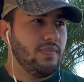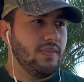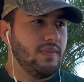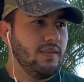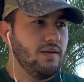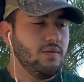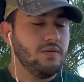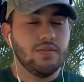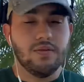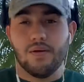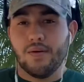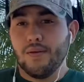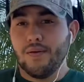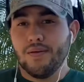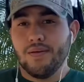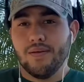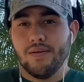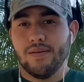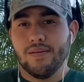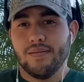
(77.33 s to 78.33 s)
with the
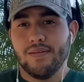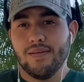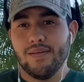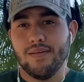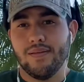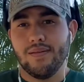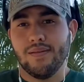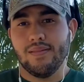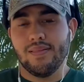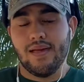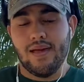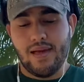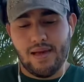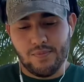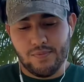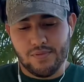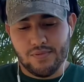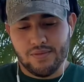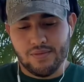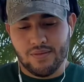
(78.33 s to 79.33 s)
hernia that
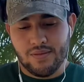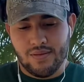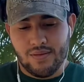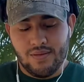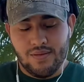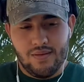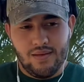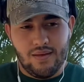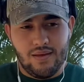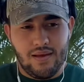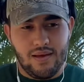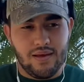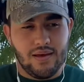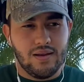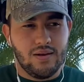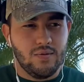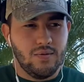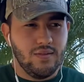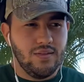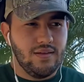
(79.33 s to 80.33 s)
happened, I kind of
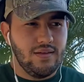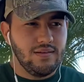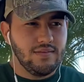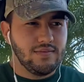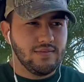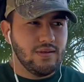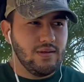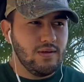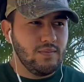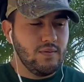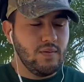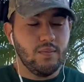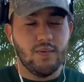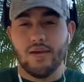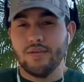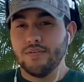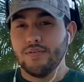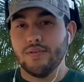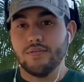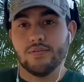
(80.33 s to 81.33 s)
realized my
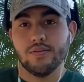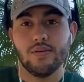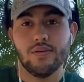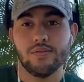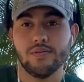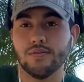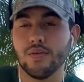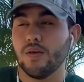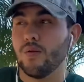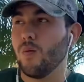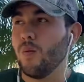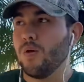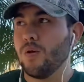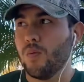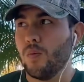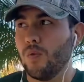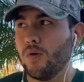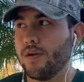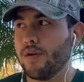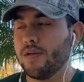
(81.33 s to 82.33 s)
mindset changed. I don't want to
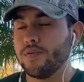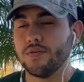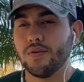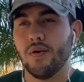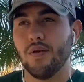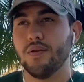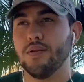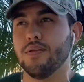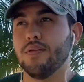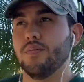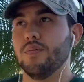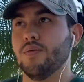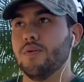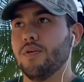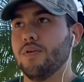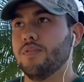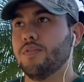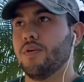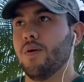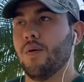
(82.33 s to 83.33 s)
work as hard anymore,
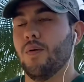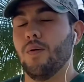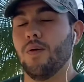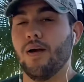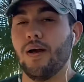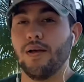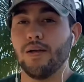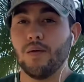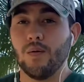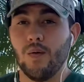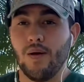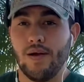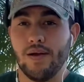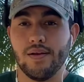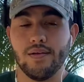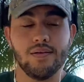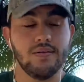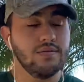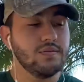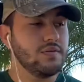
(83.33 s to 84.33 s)
so I acquired
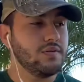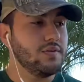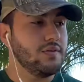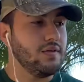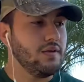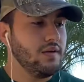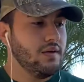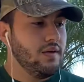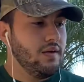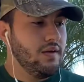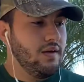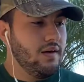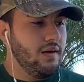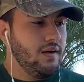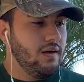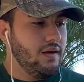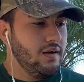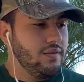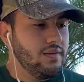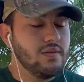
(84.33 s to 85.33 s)
different
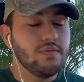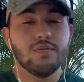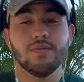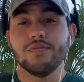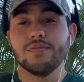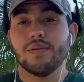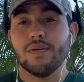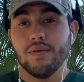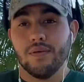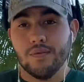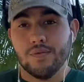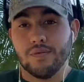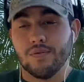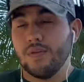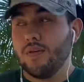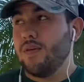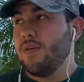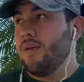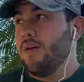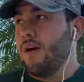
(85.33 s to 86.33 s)
skills.
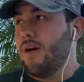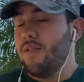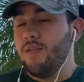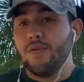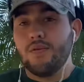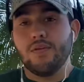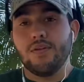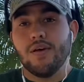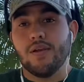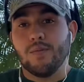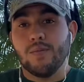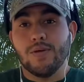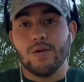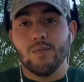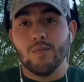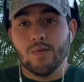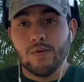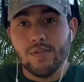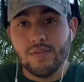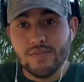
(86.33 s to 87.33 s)
I learned how to become a
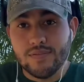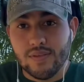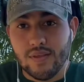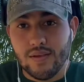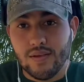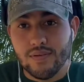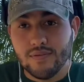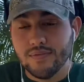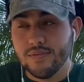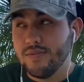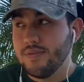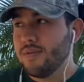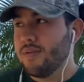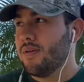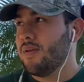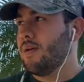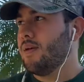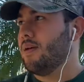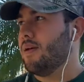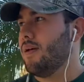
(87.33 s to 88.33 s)
real estate agent.
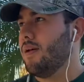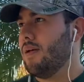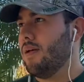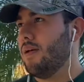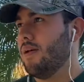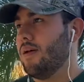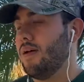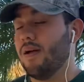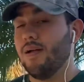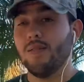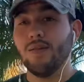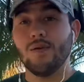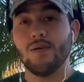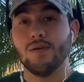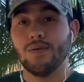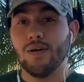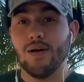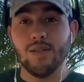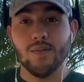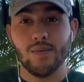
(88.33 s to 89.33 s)
I learned
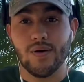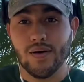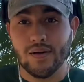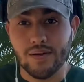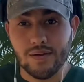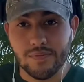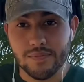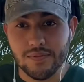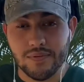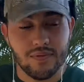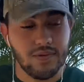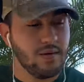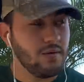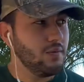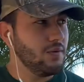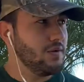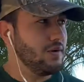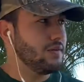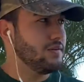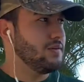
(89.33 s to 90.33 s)
all about NFT
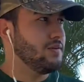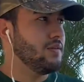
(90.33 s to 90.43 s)
networks.